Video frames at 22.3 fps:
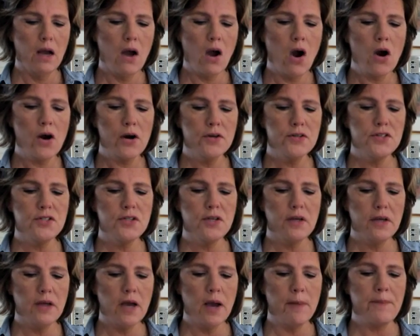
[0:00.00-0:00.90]
aren't
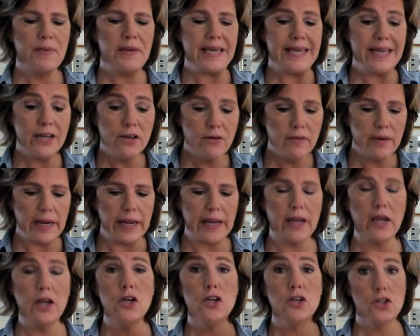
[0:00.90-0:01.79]

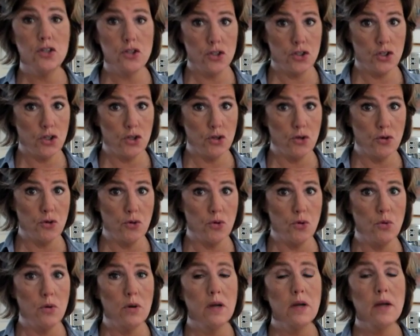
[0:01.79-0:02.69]
appearing
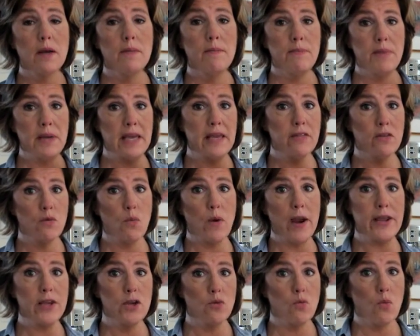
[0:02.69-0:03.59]
to be the
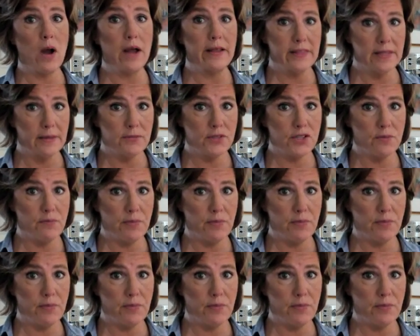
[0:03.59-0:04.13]
way you want them to